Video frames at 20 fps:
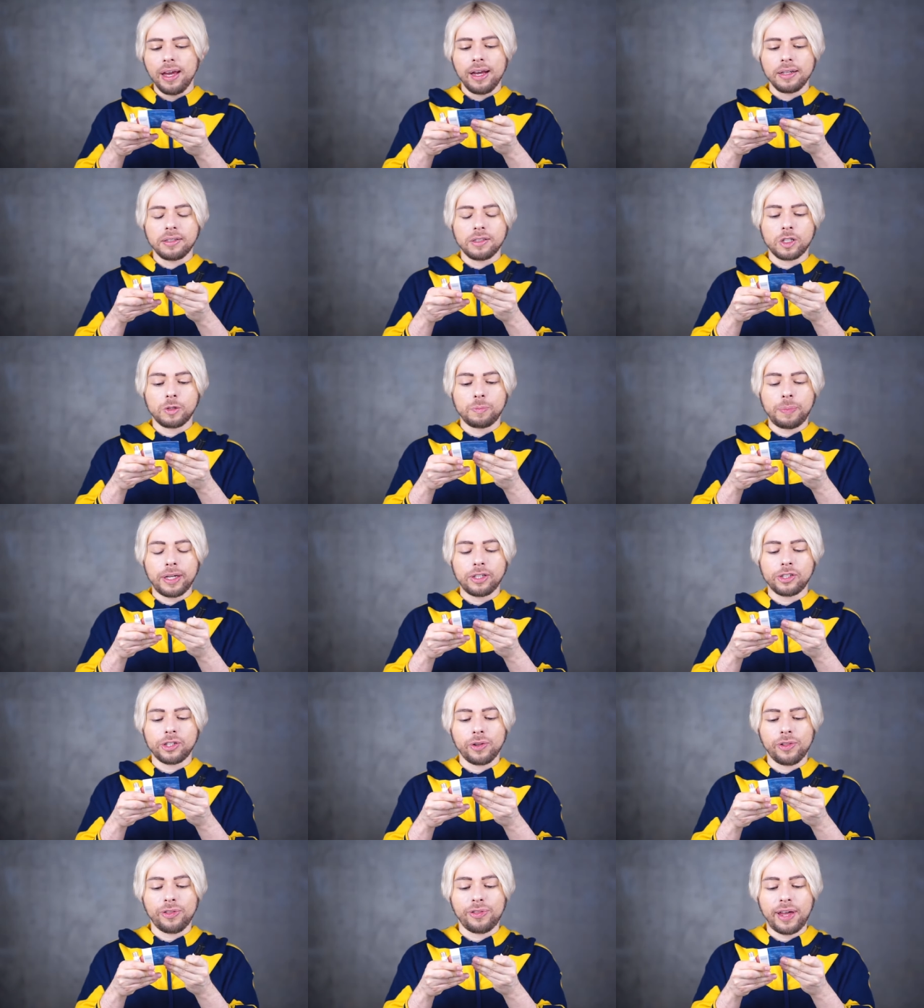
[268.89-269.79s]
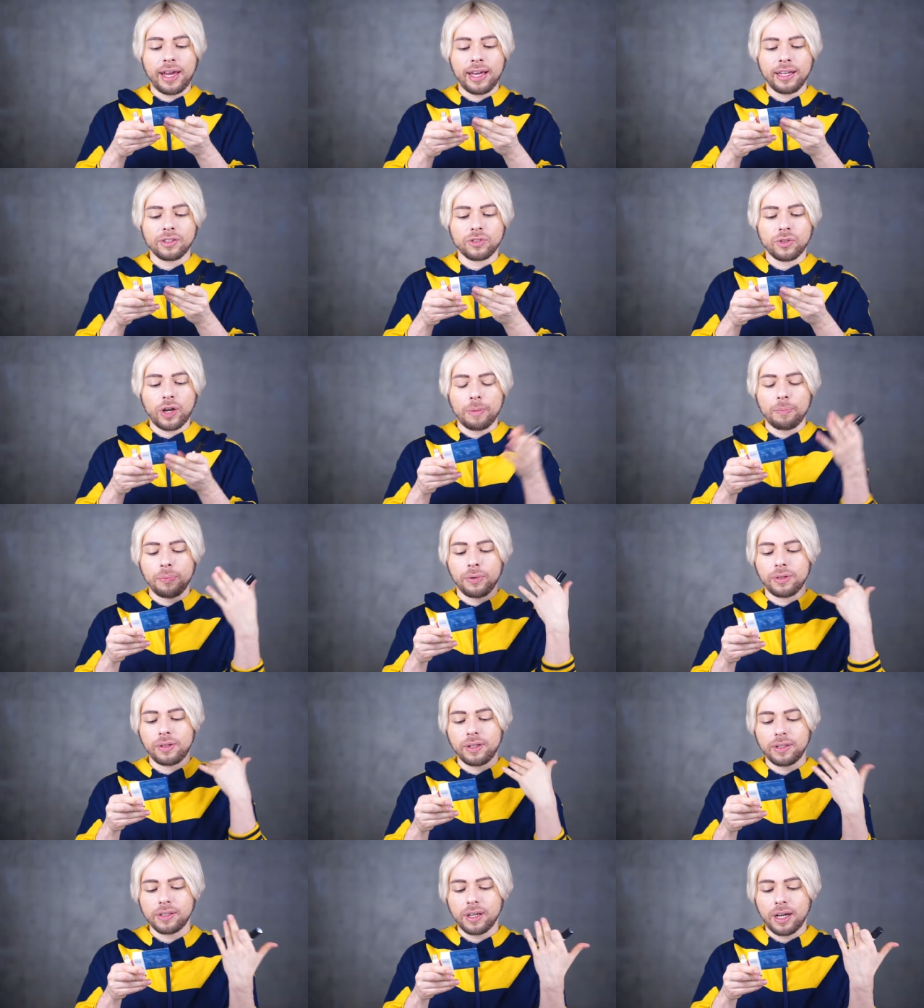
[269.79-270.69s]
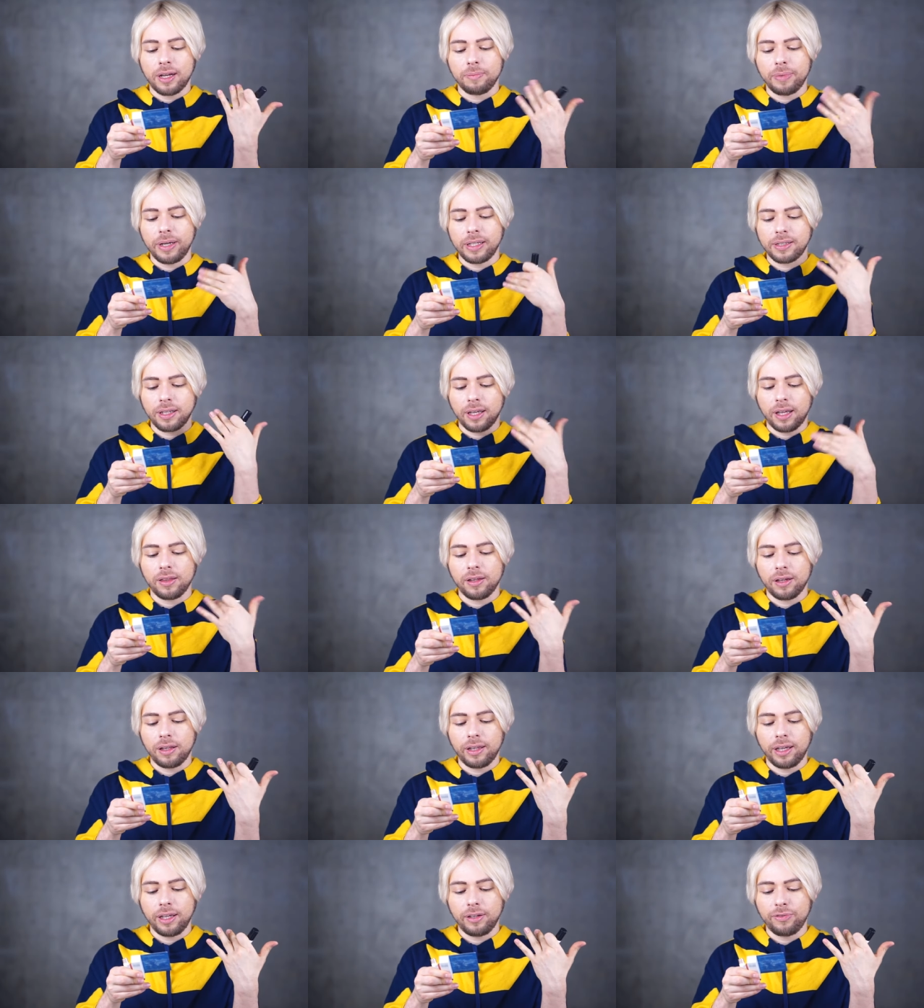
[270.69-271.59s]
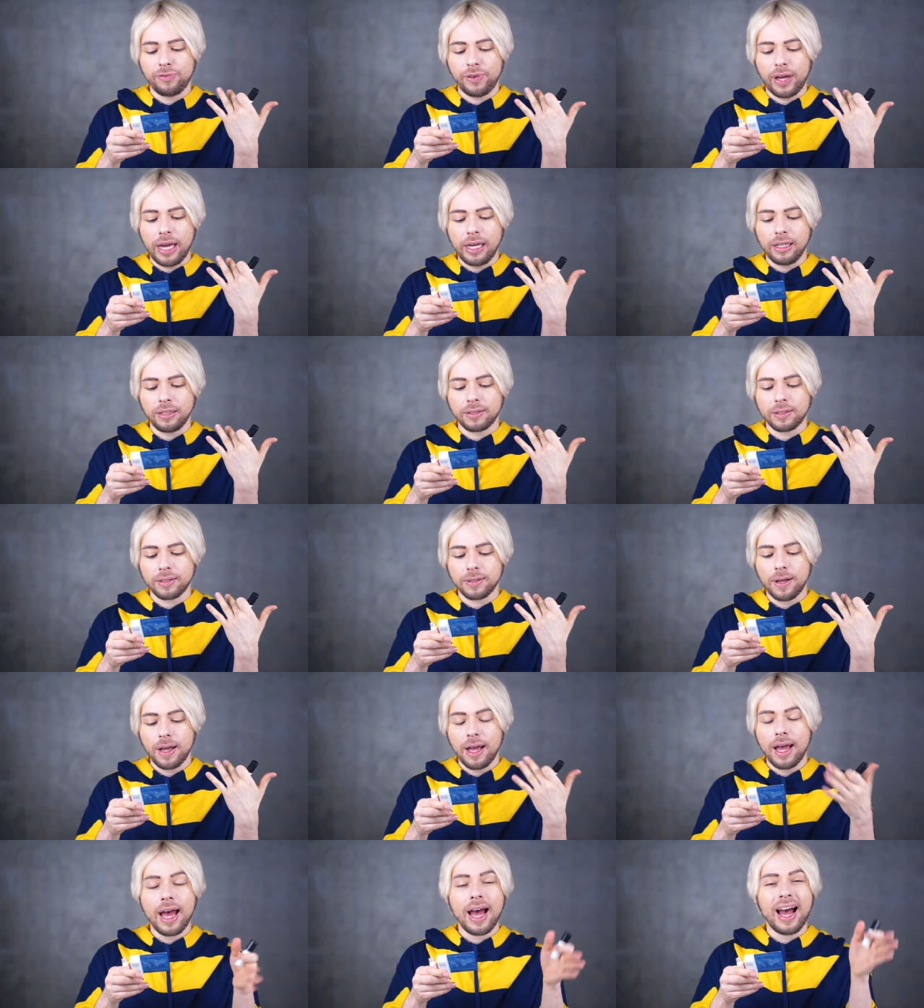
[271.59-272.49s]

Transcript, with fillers: It's a special thing. So I put this on basically in the clean face.